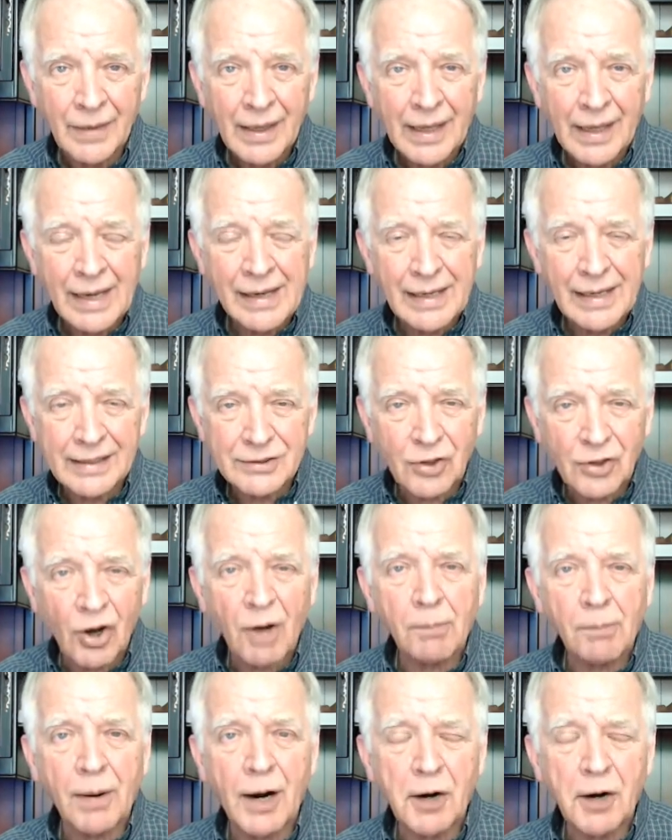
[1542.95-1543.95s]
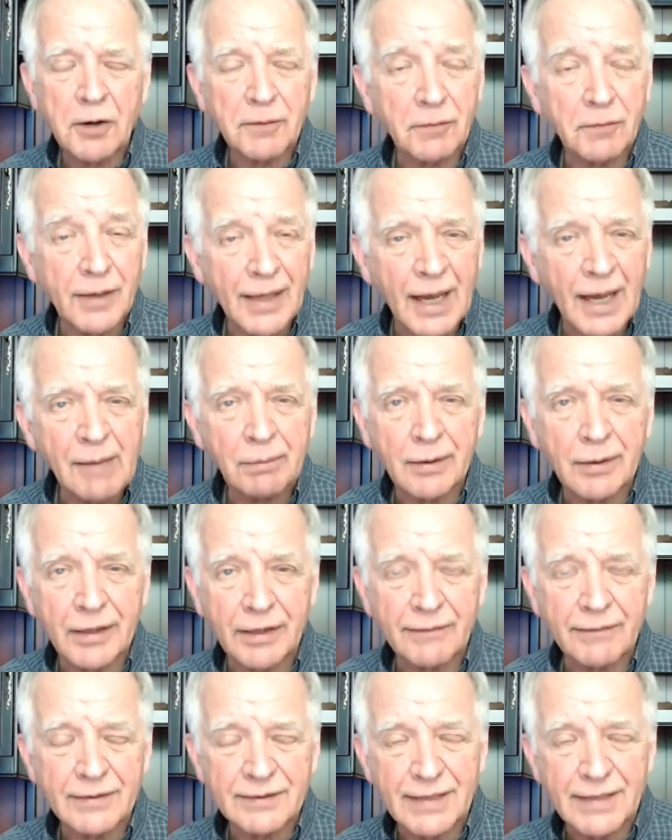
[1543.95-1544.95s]
And it's all part of what I
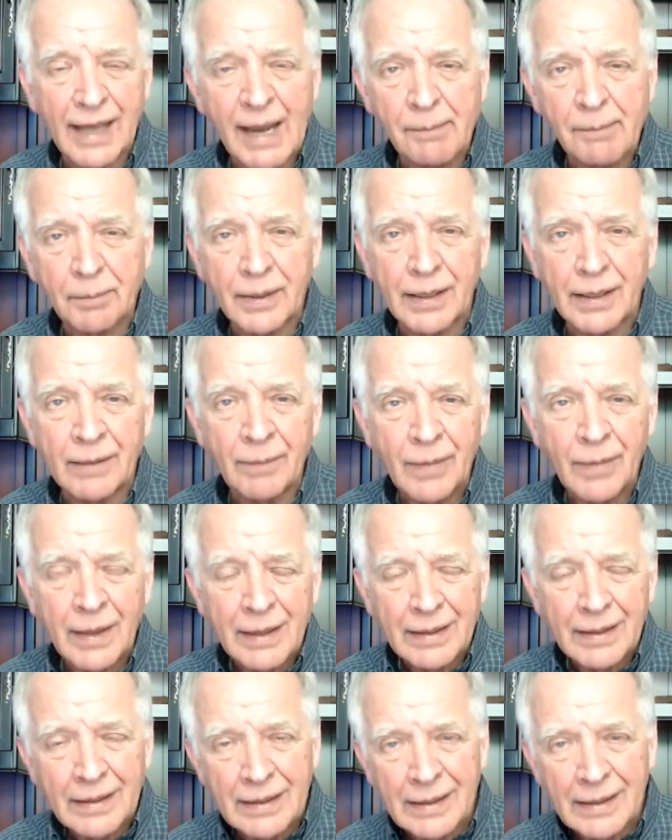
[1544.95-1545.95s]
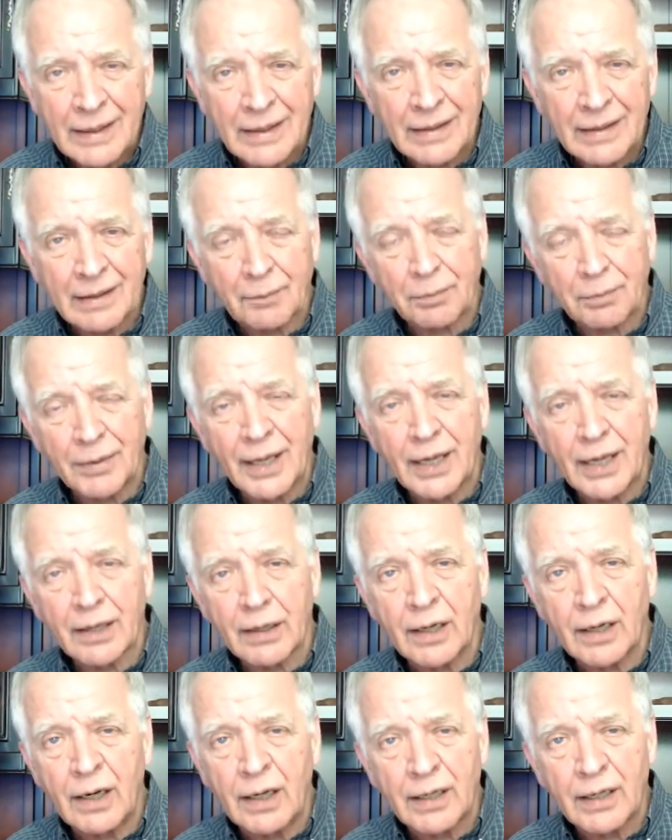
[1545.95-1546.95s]
believe is happening in the plan of
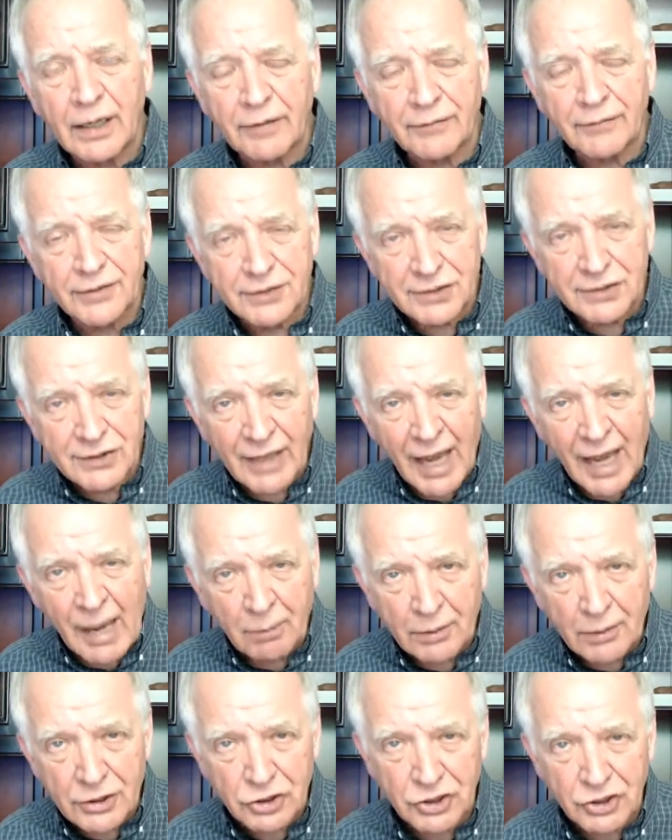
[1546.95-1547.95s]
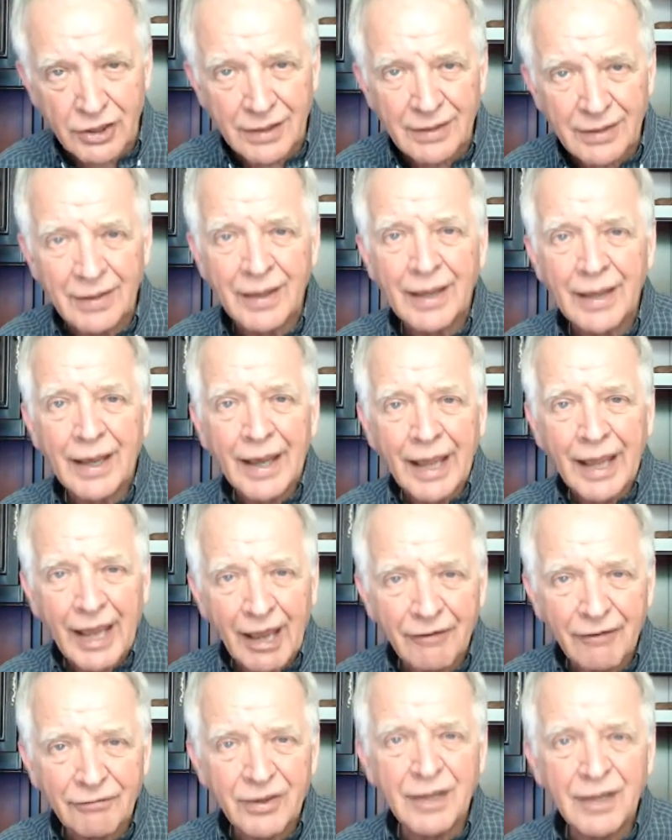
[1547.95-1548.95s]
God of establishing
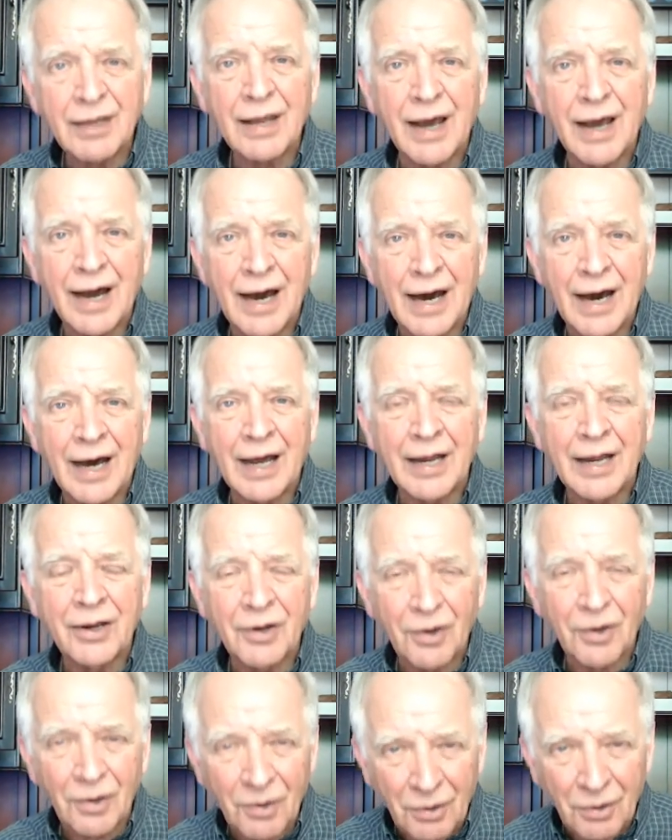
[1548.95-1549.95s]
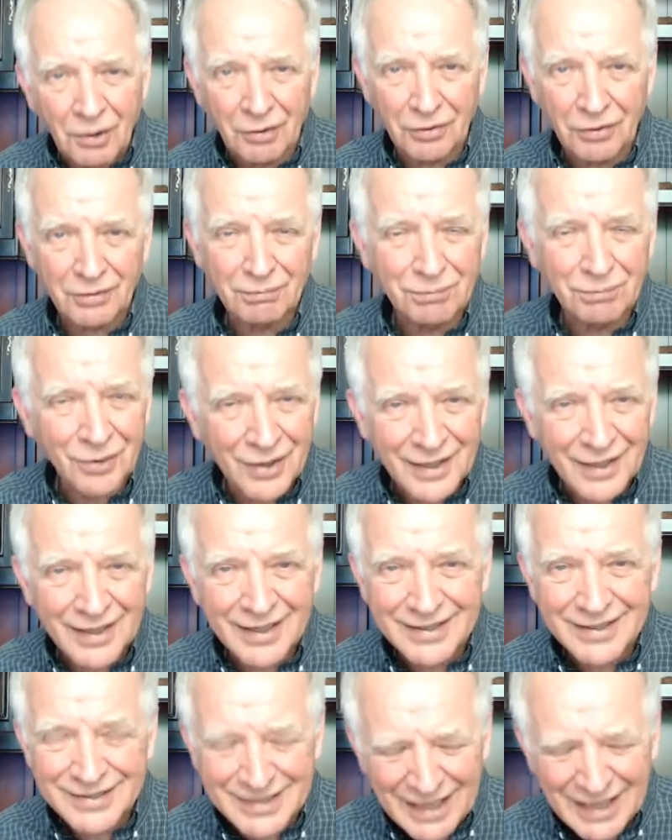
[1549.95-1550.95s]
heaven on earth.
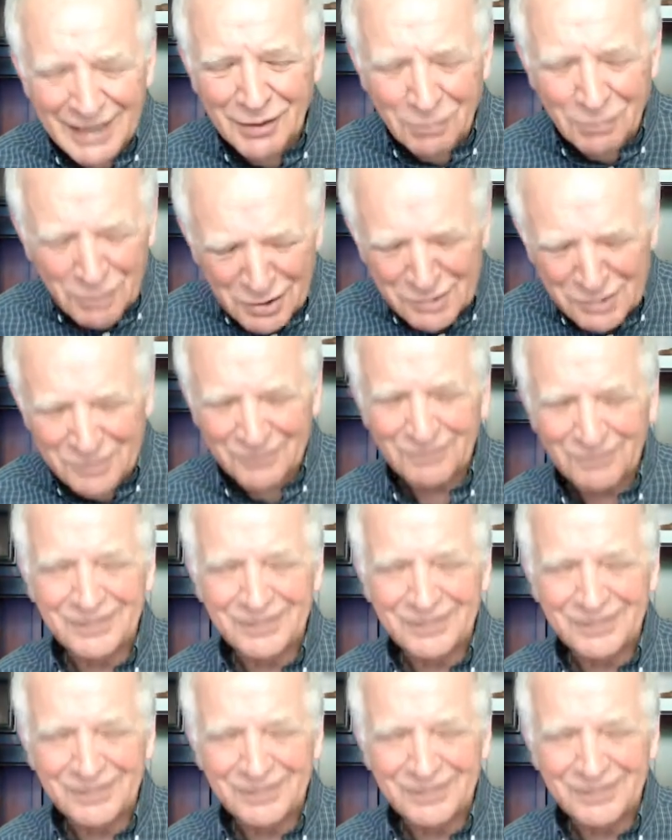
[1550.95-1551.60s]
Praise God. Woo!